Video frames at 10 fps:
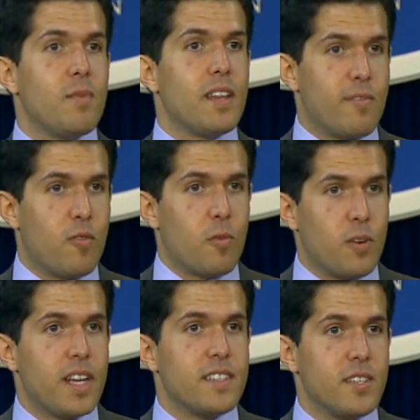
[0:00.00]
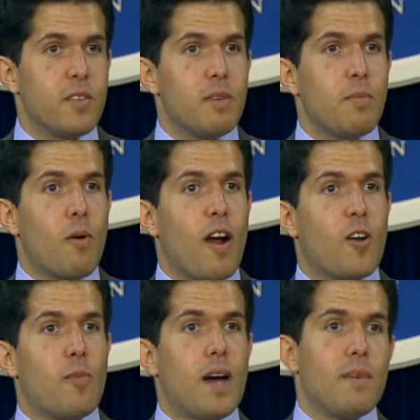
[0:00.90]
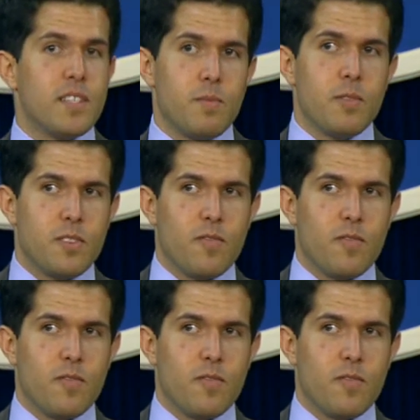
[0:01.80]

meaning 4 more days until he beat Barack Obama as opposed